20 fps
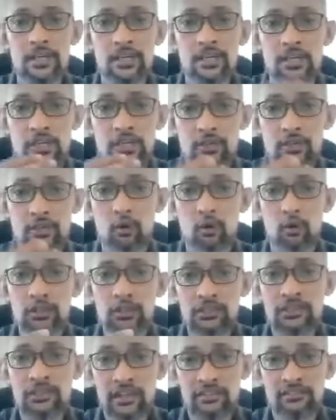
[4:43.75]
Your
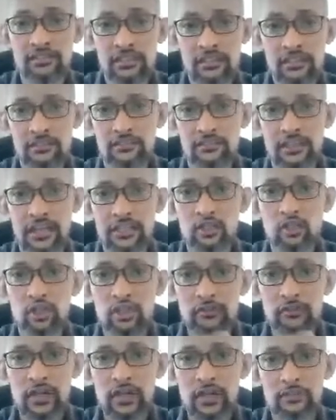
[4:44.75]
design skills that you
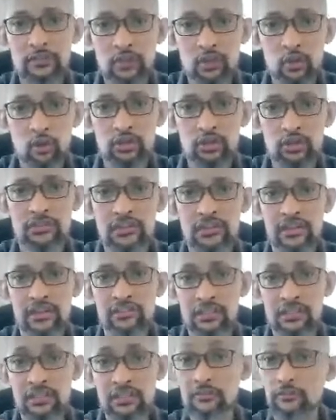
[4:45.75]
develop your design
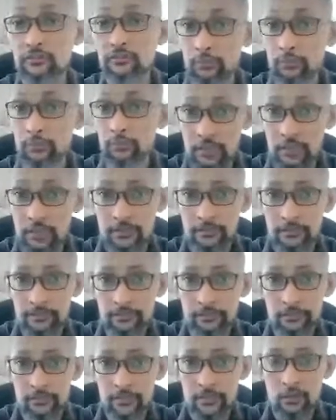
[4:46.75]
skill from here,
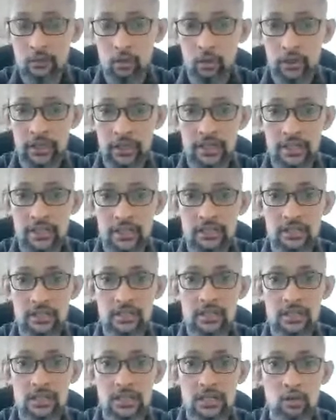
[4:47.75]
okay?
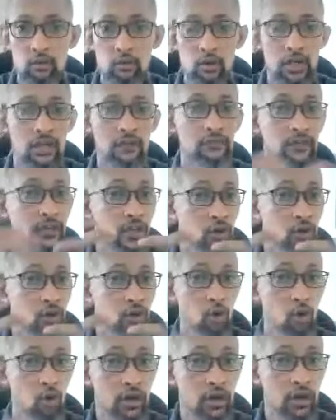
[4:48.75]
One of the
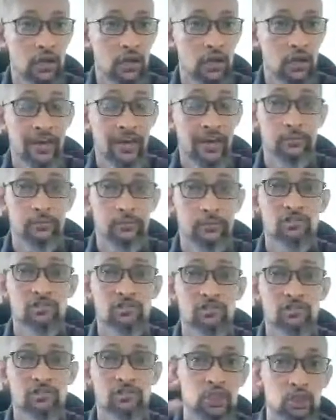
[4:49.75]
core kind of elements that
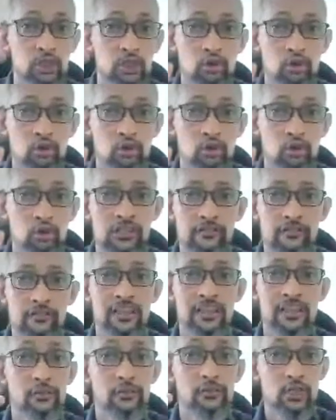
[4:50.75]
you need to develop
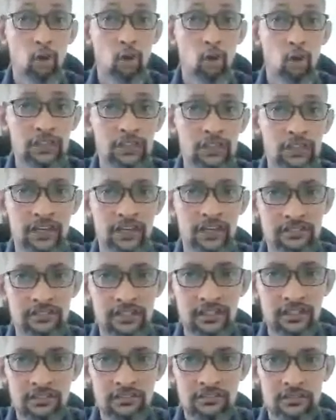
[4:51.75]
your design
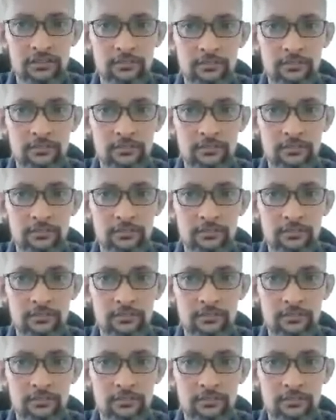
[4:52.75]
skills